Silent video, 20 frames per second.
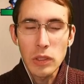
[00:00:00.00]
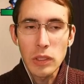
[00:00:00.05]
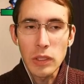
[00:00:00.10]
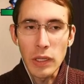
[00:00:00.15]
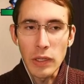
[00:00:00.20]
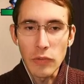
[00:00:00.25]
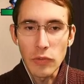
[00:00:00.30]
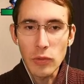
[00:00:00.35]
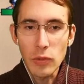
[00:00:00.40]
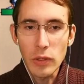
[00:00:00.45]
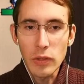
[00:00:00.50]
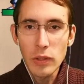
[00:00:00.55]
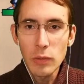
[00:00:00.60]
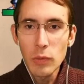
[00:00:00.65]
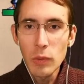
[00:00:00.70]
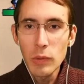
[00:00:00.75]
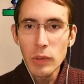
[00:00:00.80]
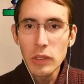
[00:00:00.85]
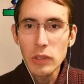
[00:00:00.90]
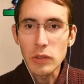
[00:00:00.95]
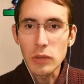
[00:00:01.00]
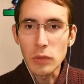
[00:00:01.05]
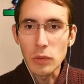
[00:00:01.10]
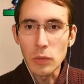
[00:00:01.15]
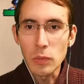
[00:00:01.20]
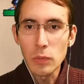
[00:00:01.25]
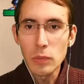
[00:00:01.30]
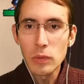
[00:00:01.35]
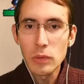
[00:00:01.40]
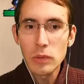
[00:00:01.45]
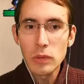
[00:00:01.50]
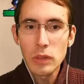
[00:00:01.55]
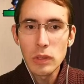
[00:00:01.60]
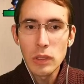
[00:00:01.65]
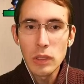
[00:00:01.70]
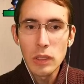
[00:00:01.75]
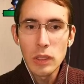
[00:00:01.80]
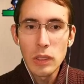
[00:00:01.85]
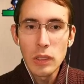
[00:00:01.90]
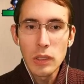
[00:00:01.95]
Okay, so I think what we do
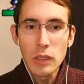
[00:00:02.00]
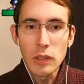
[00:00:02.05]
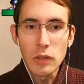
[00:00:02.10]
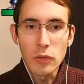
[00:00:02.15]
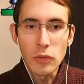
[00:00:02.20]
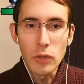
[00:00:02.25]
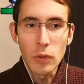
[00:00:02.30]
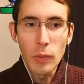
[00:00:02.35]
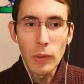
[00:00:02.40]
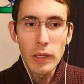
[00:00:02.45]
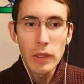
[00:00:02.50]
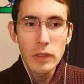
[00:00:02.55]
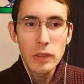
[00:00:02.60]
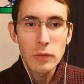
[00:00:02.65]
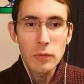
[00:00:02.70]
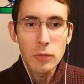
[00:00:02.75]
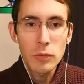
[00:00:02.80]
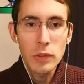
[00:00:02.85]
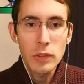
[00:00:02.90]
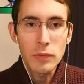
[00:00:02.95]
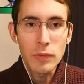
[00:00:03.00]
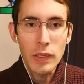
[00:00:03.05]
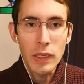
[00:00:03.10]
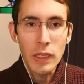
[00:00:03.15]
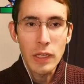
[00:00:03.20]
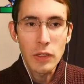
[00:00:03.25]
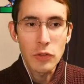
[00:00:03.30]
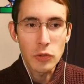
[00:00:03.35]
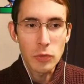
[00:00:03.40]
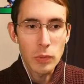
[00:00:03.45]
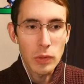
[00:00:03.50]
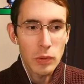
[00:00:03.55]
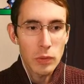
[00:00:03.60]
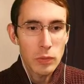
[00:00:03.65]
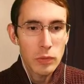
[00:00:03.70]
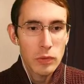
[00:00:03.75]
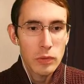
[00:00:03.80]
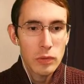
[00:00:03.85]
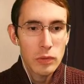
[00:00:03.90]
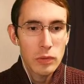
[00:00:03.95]
is Noel in front of
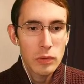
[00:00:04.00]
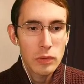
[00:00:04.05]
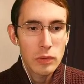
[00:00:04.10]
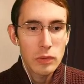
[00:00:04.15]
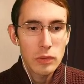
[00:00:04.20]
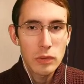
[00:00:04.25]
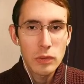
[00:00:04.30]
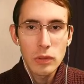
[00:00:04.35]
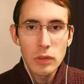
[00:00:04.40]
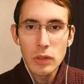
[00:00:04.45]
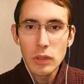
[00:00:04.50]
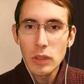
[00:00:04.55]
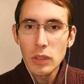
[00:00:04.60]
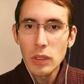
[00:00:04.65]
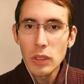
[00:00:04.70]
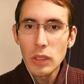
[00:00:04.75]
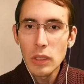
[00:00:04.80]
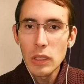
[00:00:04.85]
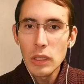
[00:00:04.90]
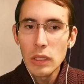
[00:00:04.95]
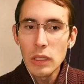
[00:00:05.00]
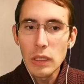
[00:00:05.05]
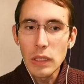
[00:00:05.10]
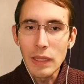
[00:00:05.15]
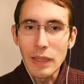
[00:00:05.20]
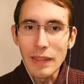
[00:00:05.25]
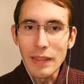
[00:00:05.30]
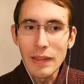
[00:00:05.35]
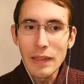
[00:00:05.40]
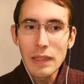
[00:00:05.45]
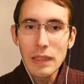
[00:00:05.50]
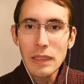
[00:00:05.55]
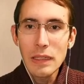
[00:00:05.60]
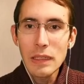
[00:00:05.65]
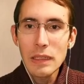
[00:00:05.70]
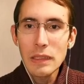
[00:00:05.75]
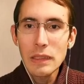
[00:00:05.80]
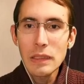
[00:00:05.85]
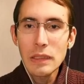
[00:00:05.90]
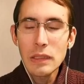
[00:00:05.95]
Asherus. And
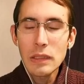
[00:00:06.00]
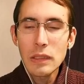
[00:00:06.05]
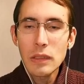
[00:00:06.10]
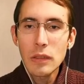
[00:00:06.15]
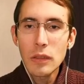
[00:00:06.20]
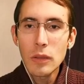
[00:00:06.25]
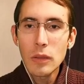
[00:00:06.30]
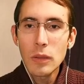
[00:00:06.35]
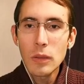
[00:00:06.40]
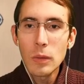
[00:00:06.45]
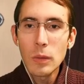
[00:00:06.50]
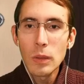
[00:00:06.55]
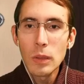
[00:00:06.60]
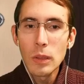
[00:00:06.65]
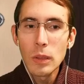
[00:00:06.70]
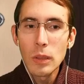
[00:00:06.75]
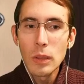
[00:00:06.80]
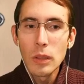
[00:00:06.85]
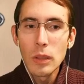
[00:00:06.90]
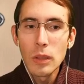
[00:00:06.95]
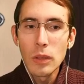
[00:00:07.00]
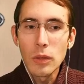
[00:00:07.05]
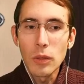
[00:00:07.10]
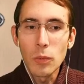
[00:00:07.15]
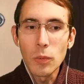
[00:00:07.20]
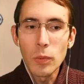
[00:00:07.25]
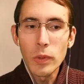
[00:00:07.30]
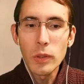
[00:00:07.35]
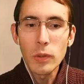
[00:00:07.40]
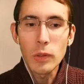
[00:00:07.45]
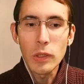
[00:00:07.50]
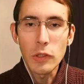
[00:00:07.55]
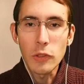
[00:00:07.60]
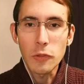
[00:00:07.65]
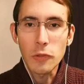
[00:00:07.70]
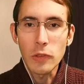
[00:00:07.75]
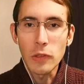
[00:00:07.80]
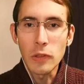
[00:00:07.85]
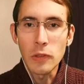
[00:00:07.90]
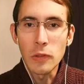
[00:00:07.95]
then the real
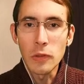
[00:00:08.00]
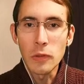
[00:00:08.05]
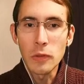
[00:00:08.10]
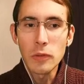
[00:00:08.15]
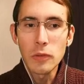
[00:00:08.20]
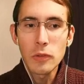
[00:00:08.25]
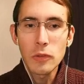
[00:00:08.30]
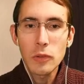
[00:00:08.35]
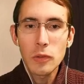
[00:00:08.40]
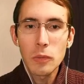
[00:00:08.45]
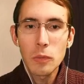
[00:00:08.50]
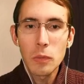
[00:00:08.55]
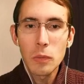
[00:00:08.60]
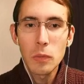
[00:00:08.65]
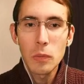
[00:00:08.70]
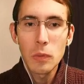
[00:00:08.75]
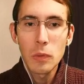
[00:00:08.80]
question is,